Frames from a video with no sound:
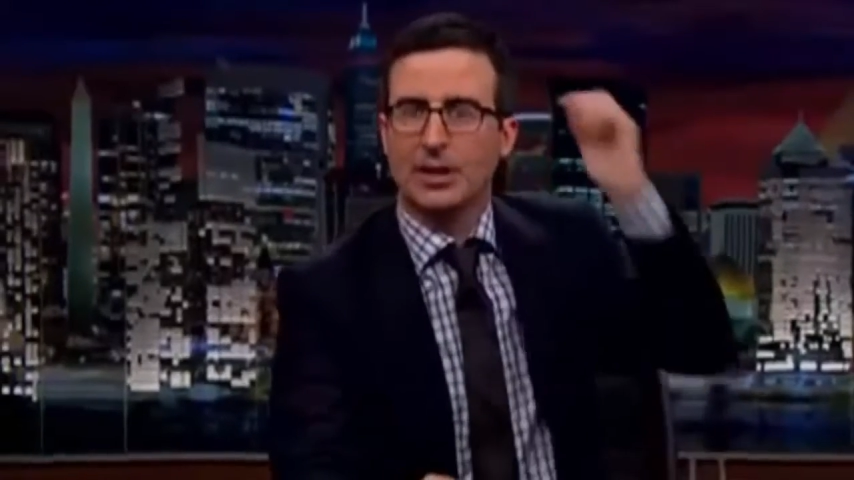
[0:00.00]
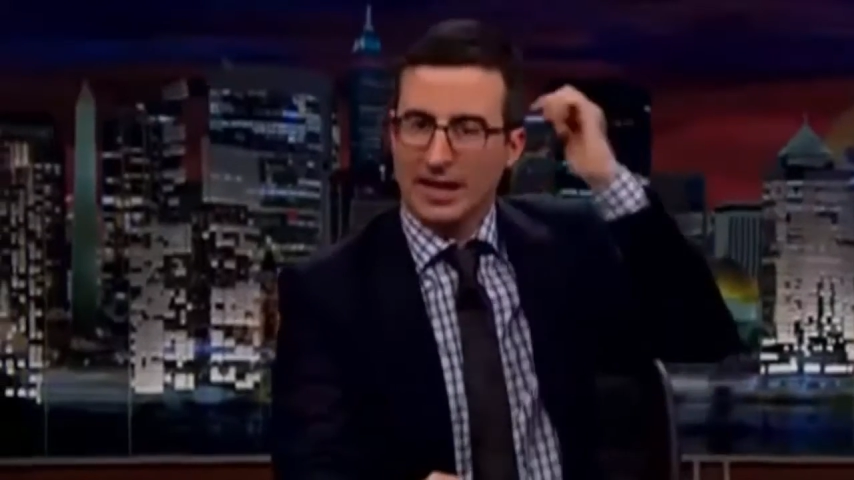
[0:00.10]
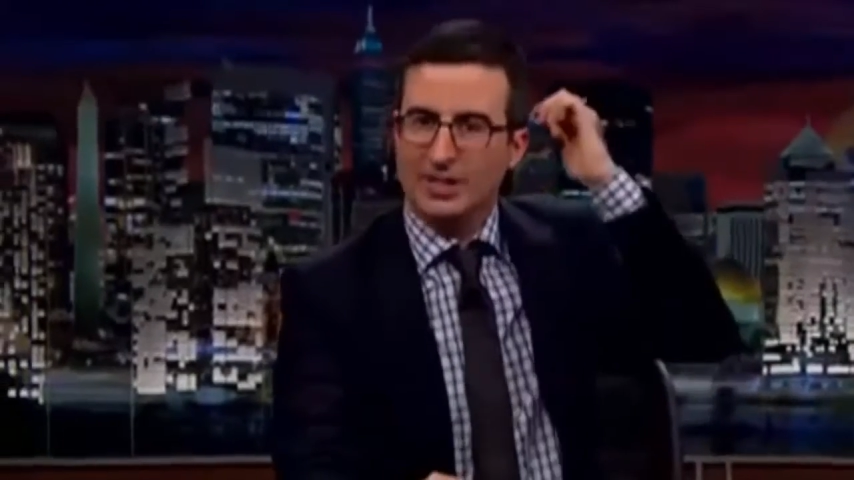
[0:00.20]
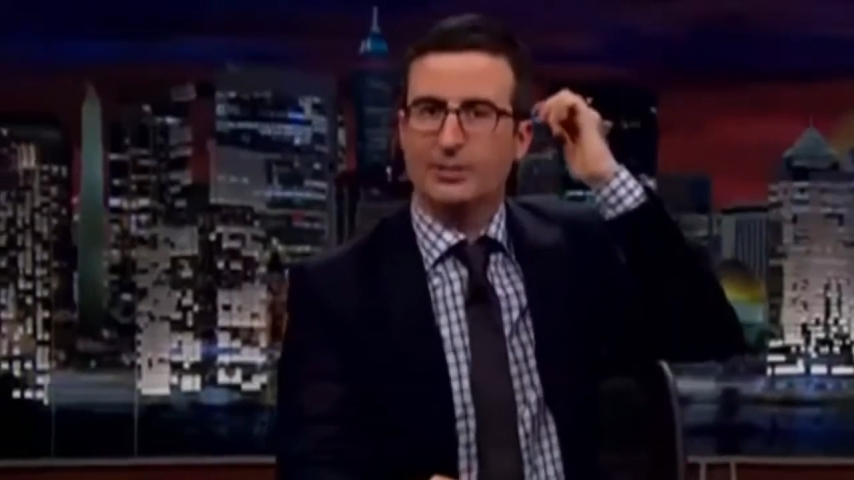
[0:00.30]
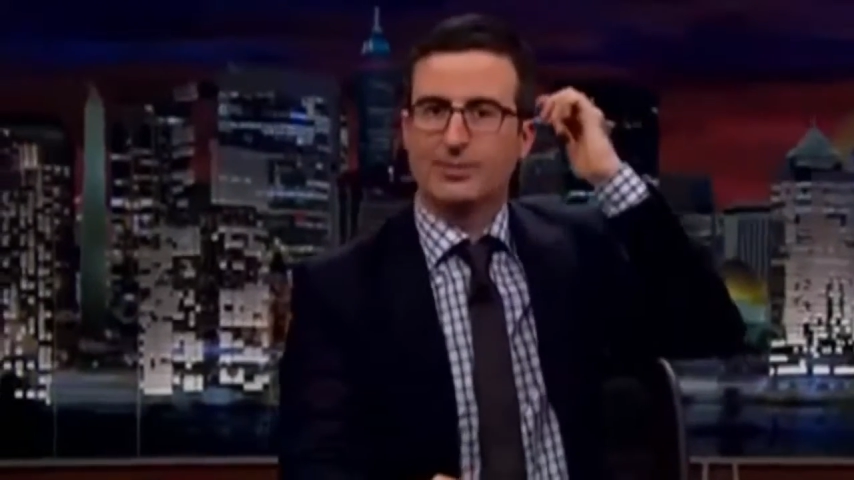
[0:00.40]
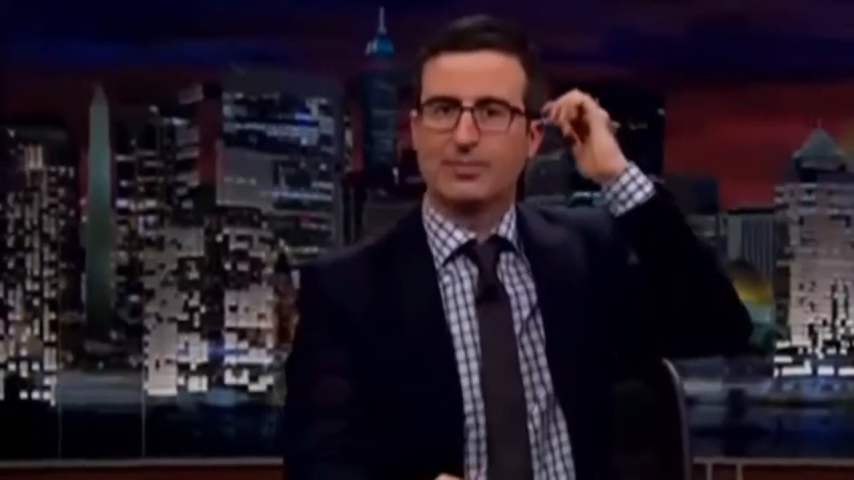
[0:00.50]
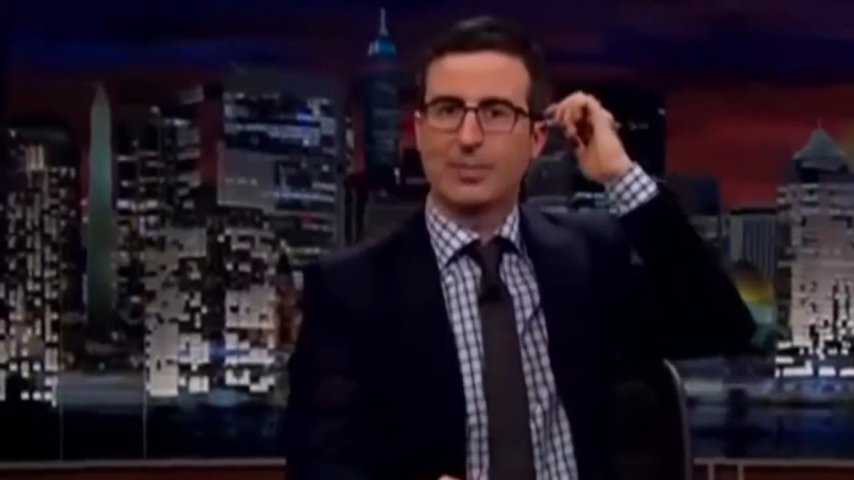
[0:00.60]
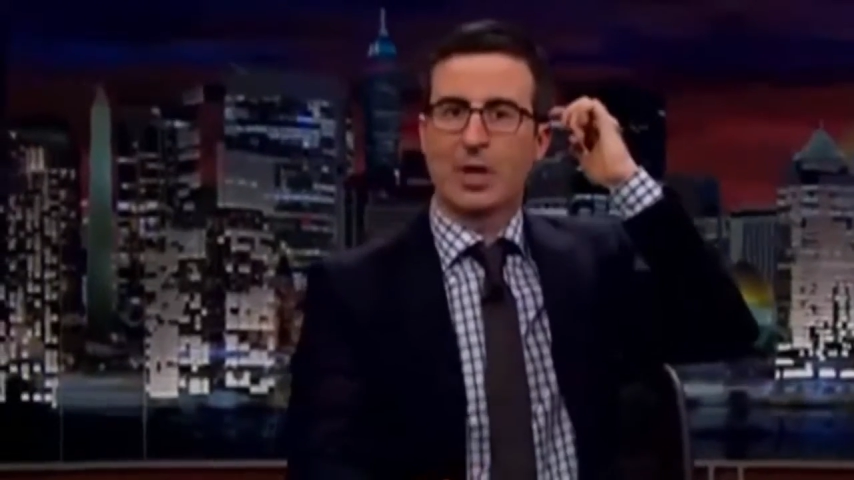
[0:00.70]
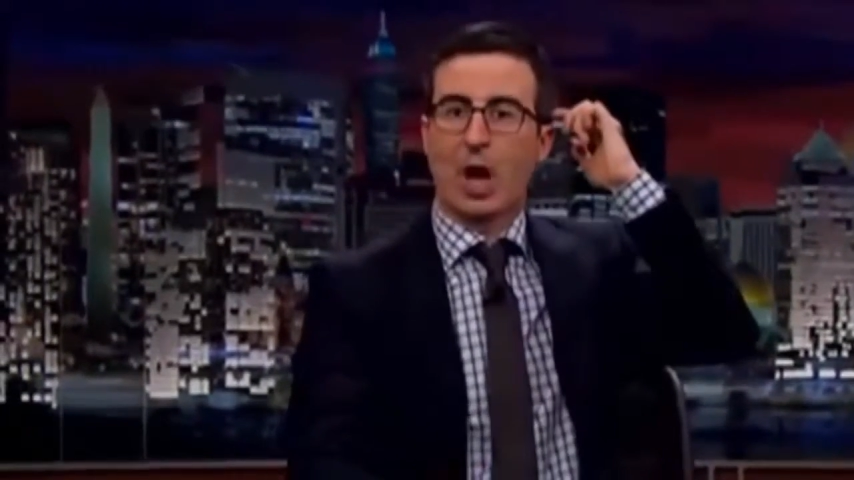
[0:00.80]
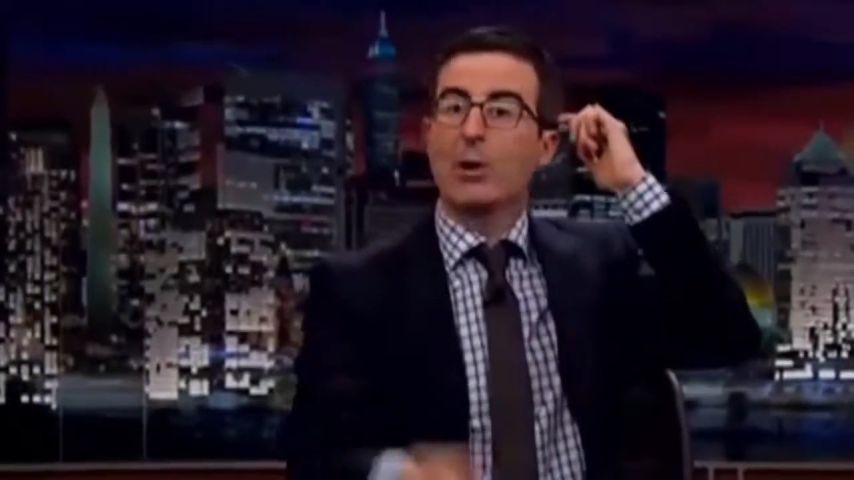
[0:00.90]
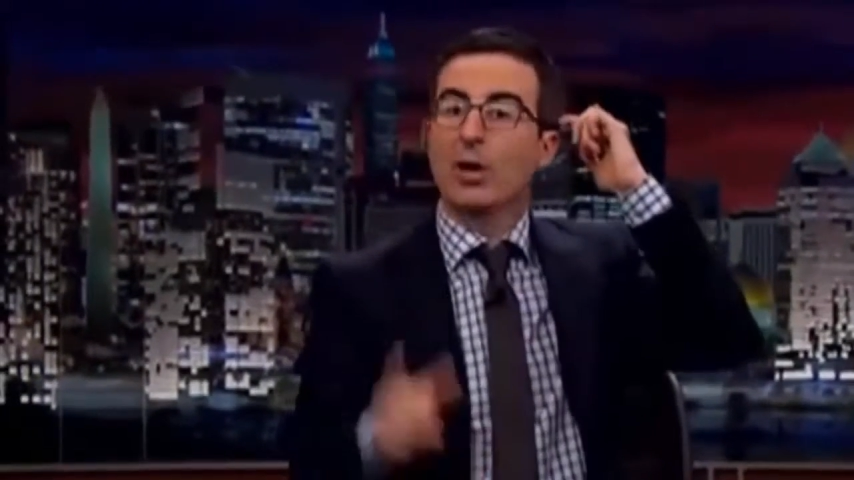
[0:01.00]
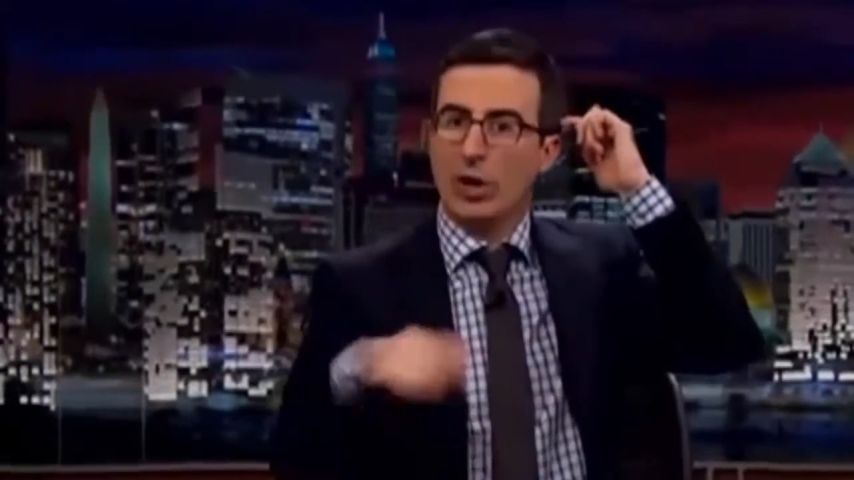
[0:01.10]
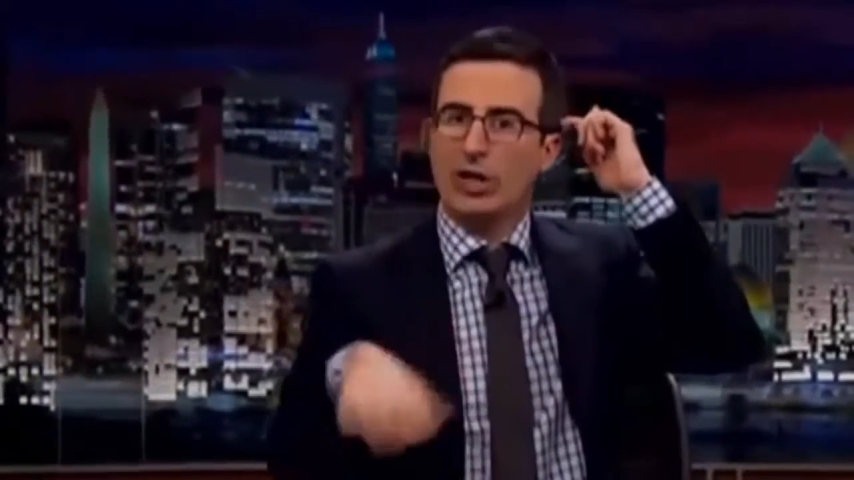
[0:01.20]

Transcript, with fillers: Yes? I'm going